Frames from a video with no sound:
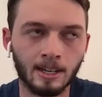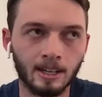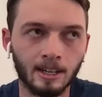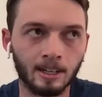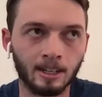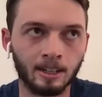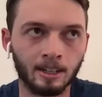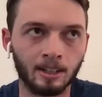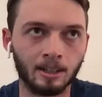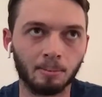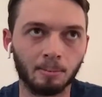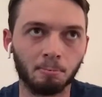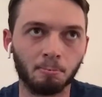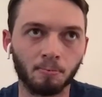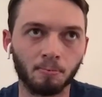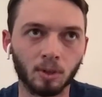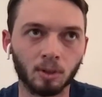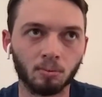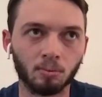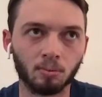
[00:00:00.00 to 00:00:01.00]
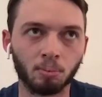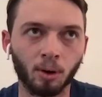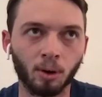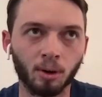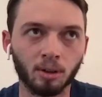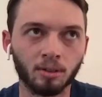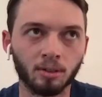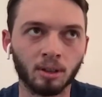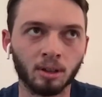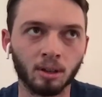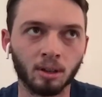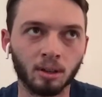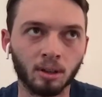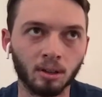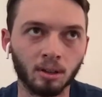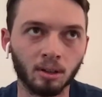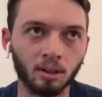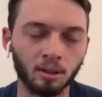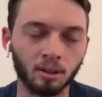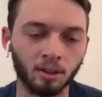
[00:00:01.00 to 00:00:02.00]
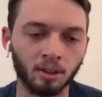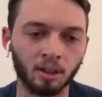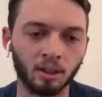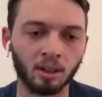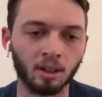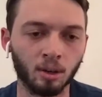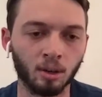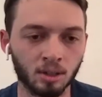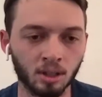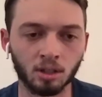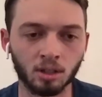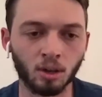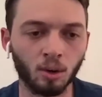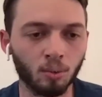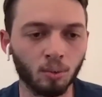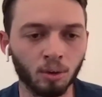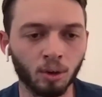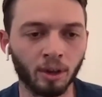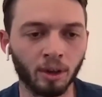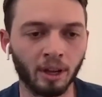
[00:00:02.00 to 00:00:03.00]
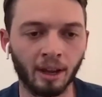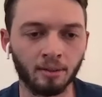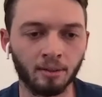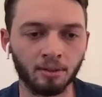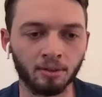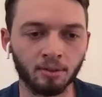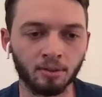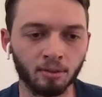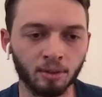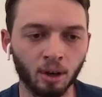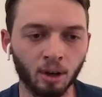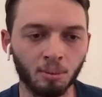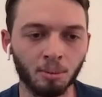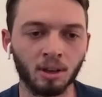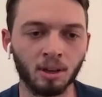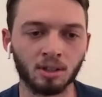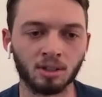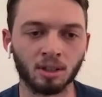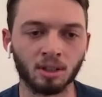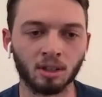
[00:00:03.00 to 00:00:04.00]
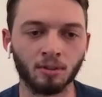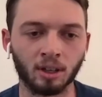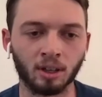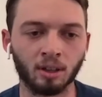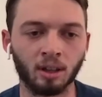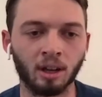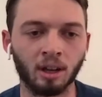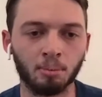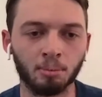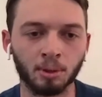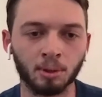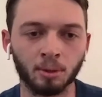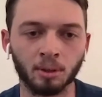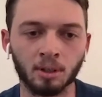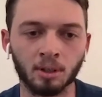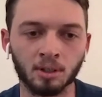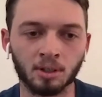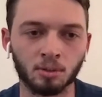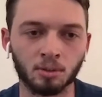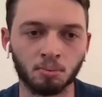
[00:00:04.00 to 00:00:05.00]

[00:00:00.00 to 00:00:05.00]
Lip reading: Part of the thing here is they don't really have very many significant liabilities.